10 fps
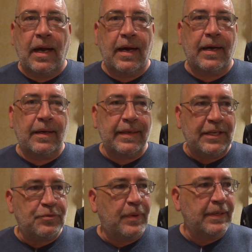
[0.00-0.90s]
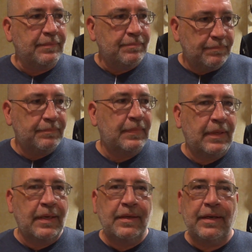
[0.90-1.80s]
Uh, each one,
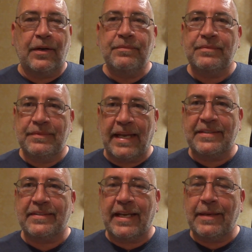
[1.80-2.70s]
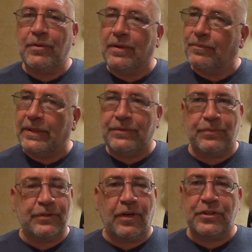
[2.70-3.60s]
you know, takes the table and we
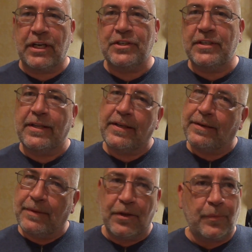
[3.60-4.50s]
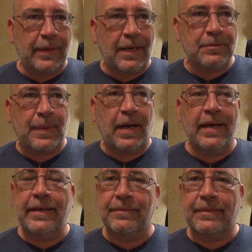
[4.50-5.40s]
start judging, and then another one comes
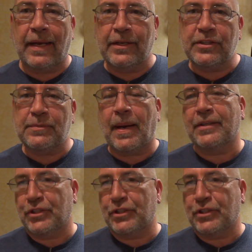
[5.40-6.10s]
behind and kind of just spot